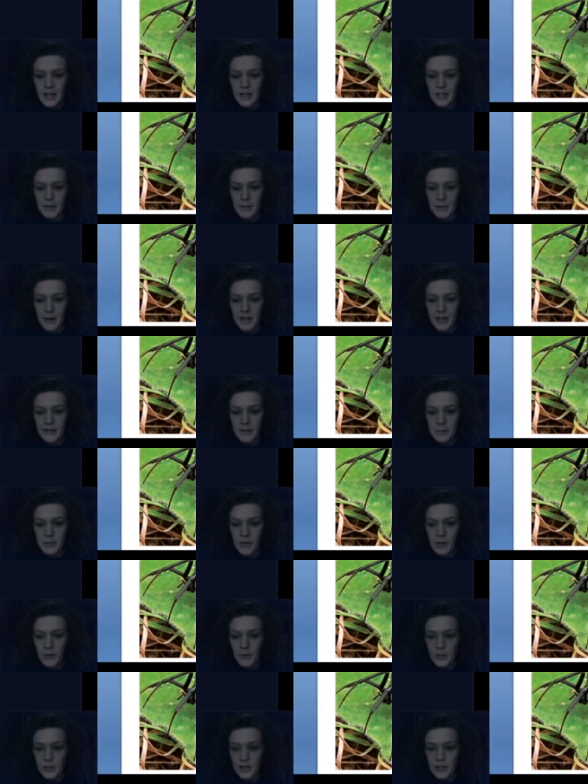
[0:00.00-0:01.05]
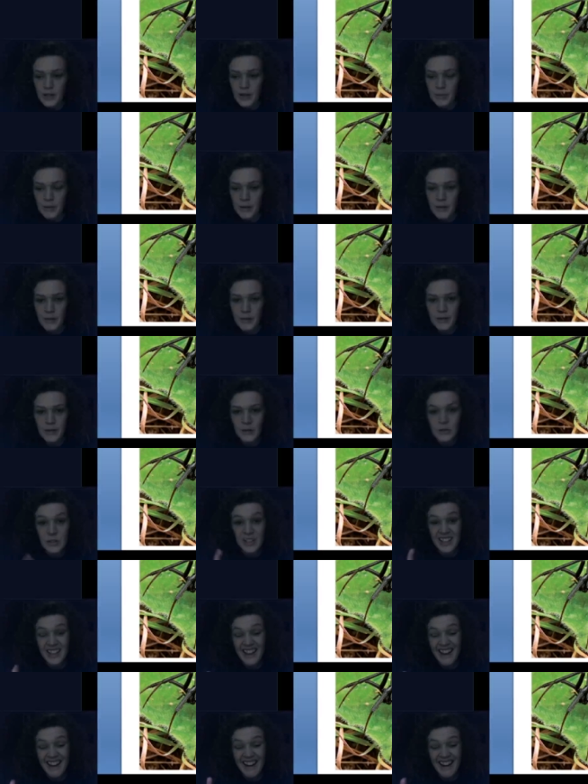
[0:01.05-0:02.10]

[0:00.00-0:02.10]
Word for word: Uh, the bite of a black widow and brown recluse